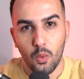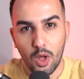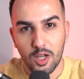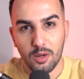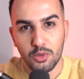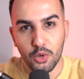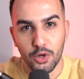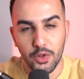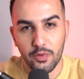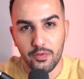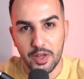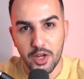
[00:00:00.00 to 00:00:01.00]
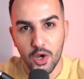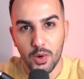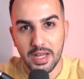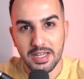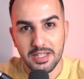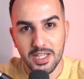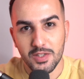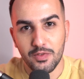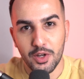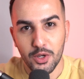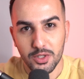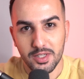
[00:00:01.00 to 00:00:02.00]
Welcome to another video. In this
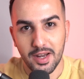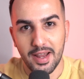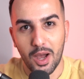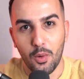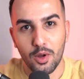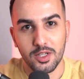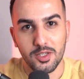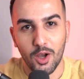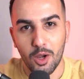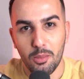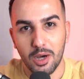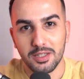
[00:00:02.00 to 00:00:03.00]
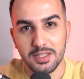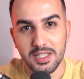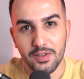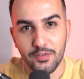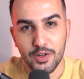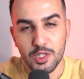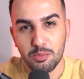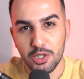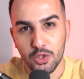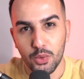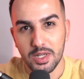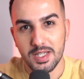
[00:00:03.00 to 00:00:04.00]
video today, I want to talk about the difference
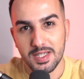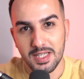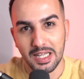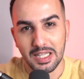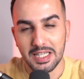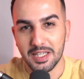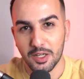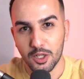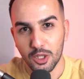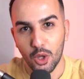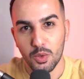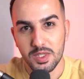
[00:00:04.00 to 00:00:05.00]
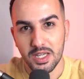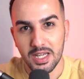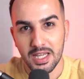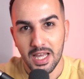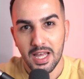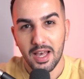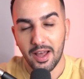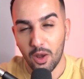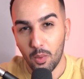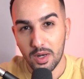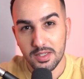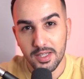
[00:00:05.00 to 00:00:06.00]
between selling and closing, and I
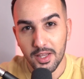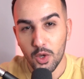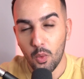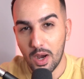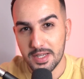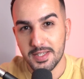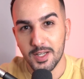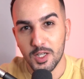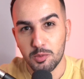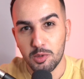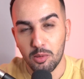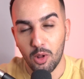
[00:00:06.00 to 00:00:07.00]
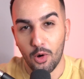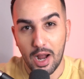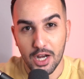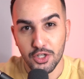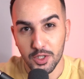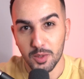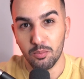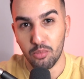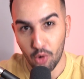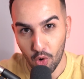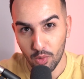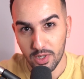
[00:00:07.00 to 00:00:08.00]
want to tell you why salespeople are actually
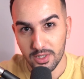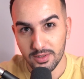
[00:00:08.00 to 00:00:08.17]
broke.